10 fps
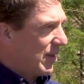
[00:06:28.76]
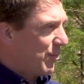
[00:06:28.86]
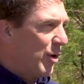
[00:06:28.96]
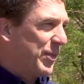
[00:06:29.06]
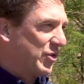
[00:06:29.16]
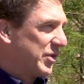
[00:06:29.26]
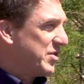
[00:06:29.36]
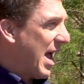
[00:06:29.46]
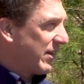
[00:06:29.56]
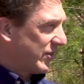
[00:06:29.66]
the purpose
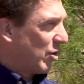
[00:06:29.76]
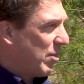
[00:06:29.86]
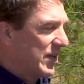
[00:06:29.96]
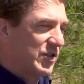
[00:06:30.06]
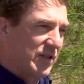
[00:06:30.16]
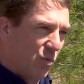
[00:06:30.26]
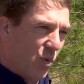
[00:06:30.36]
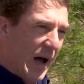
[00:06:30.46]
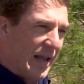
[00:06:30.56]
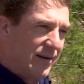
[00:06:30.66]
was not so much the
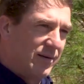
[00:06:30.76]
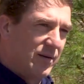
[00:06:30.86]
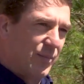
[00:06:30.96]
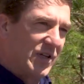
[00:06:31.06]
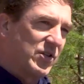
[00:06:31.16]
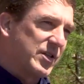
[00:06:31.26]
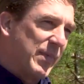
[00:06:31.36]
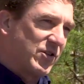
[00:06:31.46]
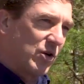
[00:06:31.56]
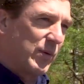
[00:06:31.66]
what, but just
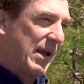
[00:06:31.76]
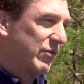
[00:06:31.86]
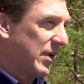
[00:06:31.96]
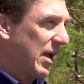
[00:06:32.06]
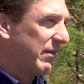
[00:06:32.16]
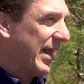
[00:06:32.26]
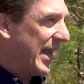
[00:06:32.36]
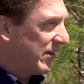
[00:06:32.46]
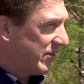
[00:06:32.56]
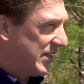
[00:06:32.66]
to make sure we have a
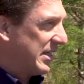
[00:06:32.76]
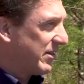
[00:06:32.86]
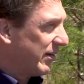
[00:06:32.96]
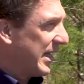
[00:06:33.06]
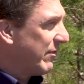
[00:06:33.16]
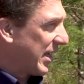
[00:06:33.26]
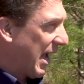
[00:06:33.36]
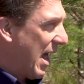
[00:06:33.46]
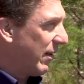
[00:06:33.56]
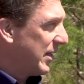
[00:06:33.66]
legacy to leave the
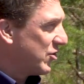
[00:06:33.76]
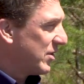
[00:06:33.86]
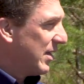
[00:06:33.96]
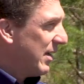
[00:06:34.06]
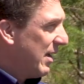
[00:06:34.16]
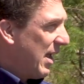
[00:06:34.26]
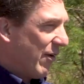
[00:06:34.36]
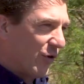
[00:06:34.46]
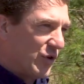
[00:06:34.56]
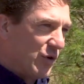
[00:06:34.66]
college,
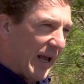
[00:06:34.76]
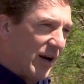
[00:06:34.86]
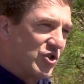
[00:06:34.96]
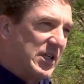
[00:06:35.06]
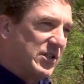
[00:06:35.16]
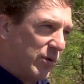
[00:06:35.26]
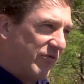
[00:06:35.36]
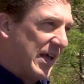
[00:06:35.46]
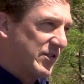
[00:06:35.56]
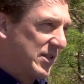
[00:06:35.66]
for Duke Energy to
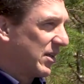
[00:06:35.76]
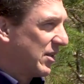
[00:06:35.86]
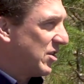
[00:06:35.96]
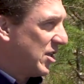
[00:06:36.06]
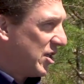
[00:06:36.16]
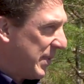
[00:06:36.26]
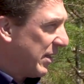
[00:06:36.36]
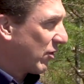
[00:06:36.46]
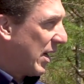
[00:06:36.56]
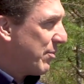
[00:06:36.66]
invest in and continue to
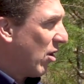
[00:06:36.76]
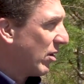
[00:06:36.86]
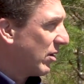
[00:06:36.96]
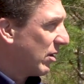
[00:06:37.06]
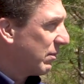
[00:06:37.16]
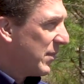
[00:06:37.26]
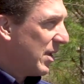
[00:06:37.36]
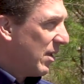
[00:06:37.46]
be the great partner